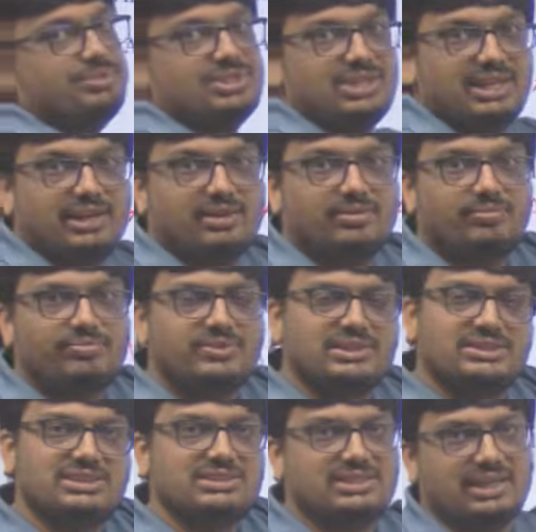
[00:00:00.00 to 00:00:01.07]
share.
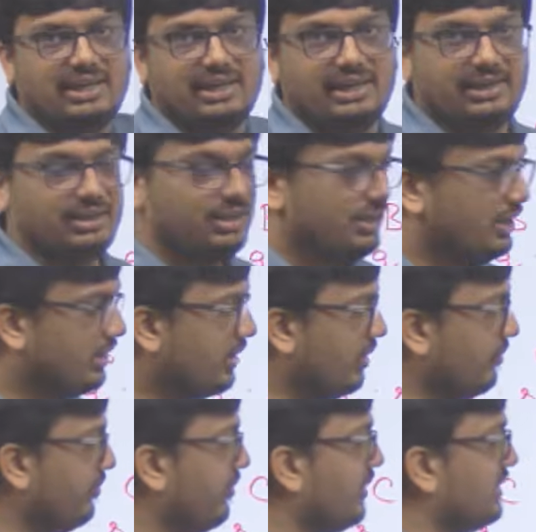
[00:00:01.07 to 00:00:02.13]
This is correct.
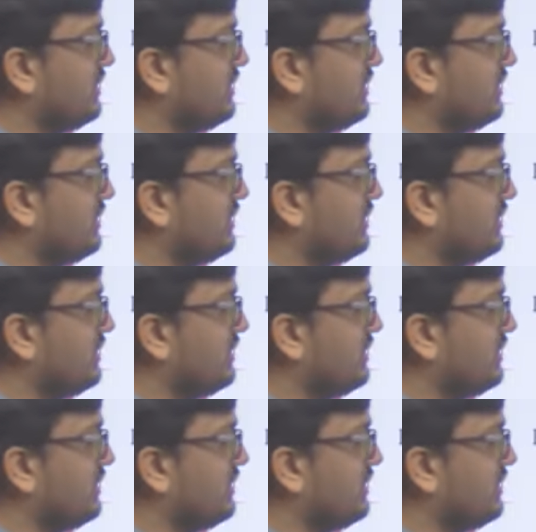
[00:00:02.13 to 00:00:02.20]
Come for